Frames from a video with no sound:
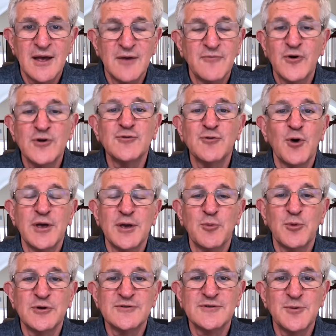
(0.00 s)
first of all, it
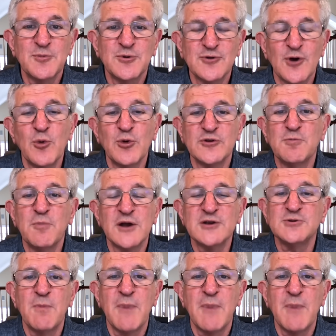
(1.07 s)
was it was always much